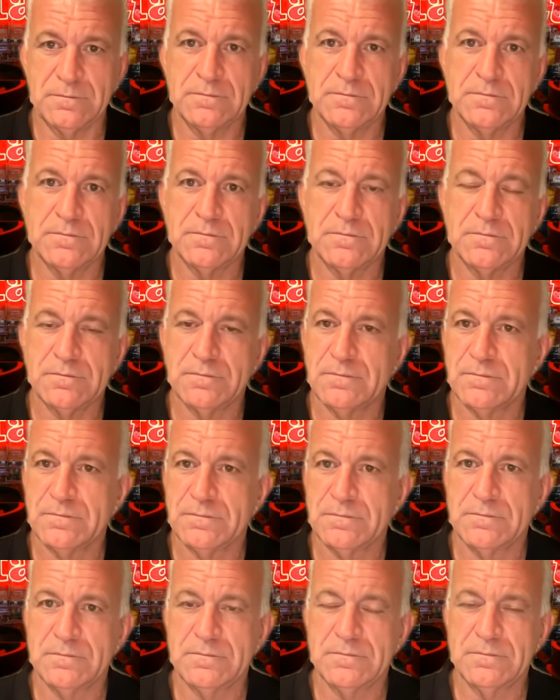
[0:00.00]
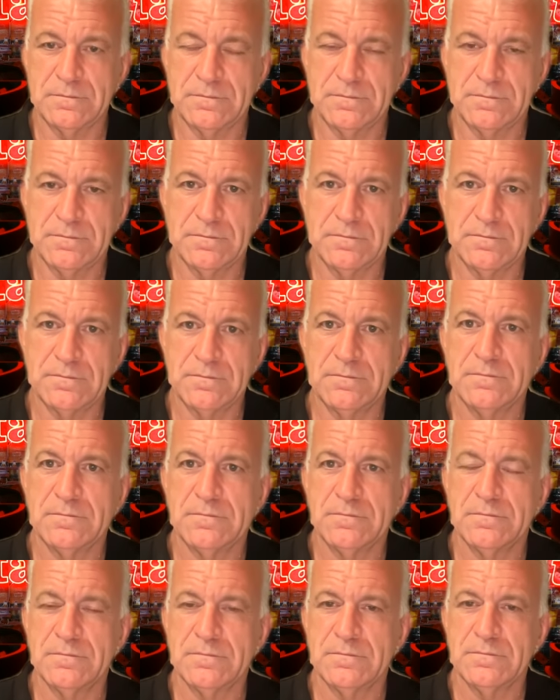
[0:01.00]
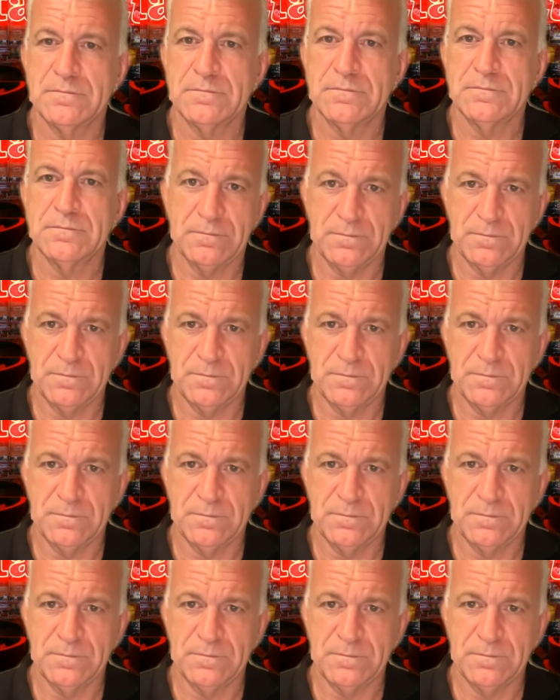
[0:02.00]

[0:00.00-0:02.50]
(not speaking)